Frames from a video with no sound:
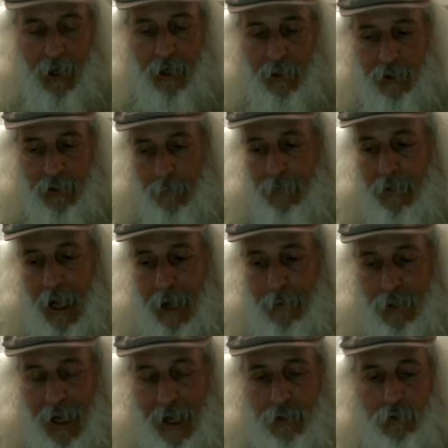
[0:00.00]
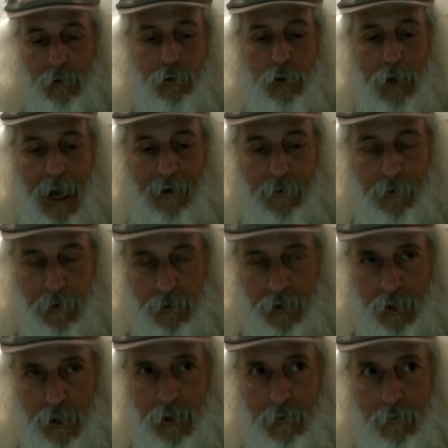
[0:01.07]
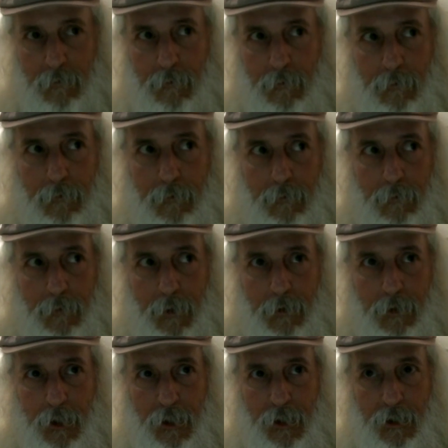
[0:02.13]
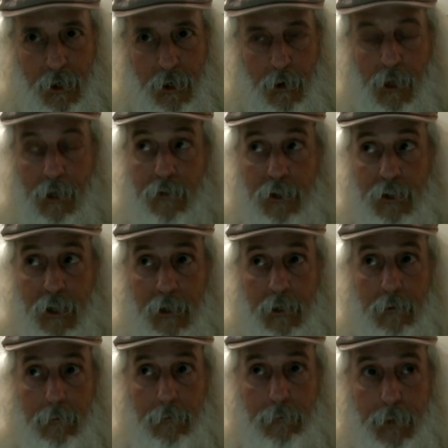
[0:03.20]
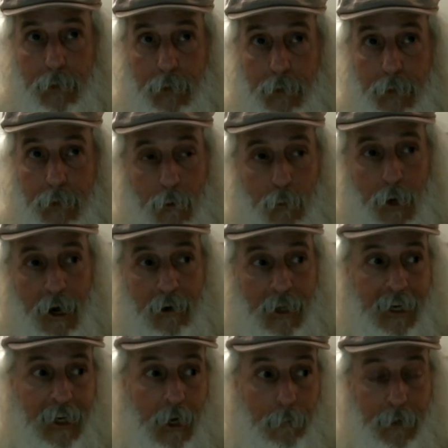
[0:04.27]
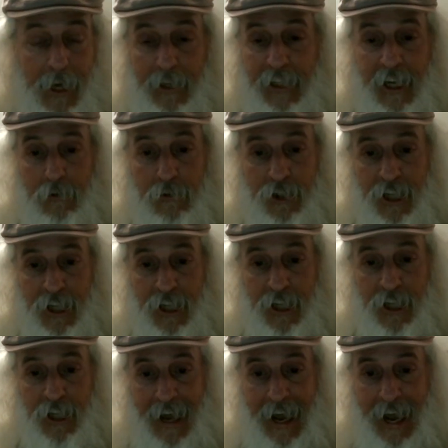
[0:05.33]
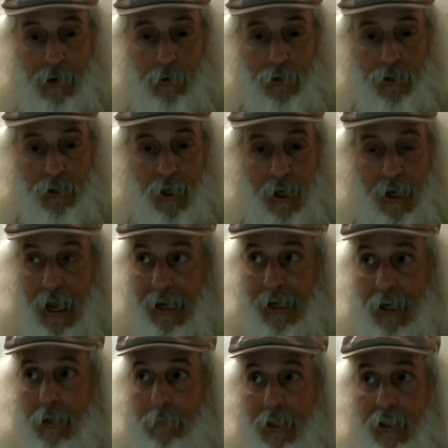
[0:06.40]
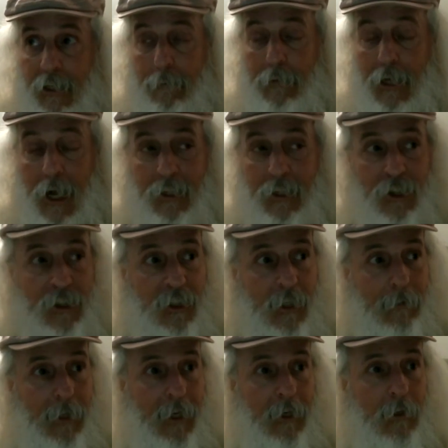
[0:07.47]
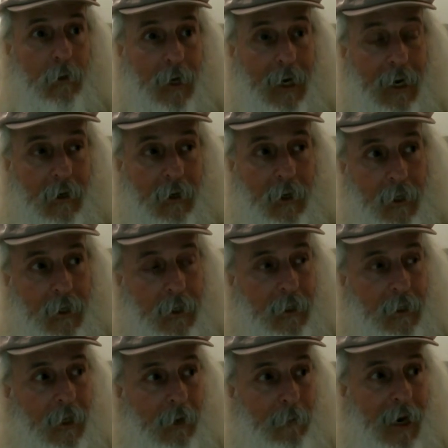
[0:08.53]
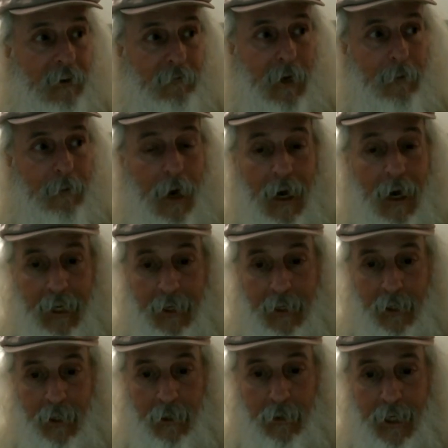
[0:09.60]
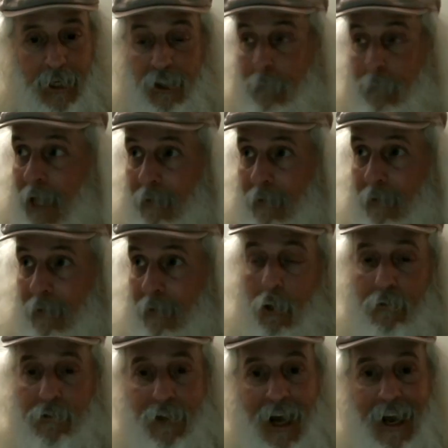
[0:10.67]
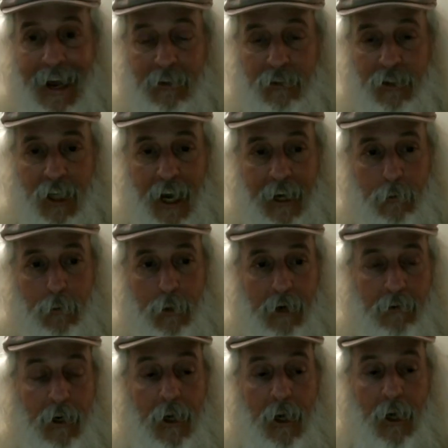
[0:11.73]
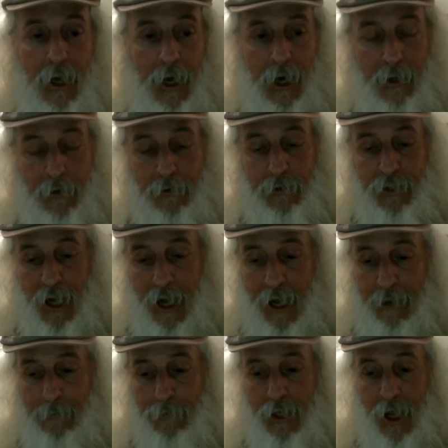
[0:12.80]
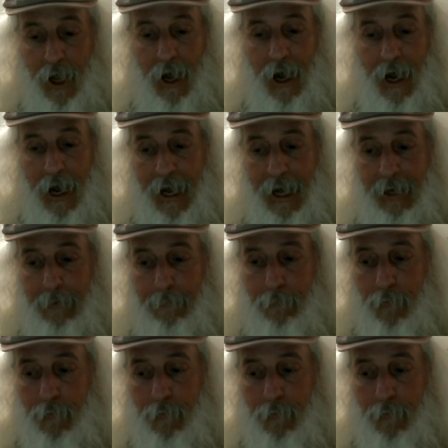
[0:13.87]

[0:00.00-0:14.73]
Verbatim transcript: Sometimes astral travel, you just you just all of a sudden become aware like i'll be on the other side of the house and then i'll become conscious and i'm like oh wow i'm out of my body you know and then sometimes i'll go fly outside or whatever other times i